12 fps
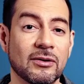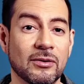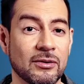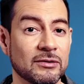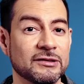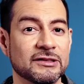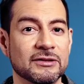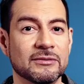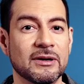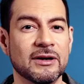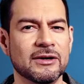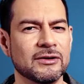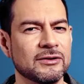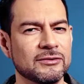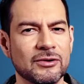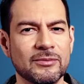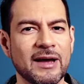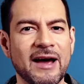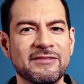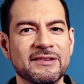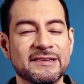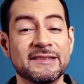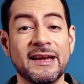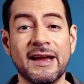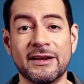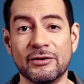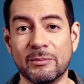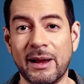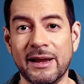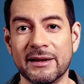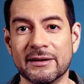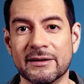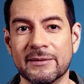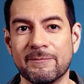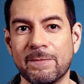Also, you don't have to stay at your bank.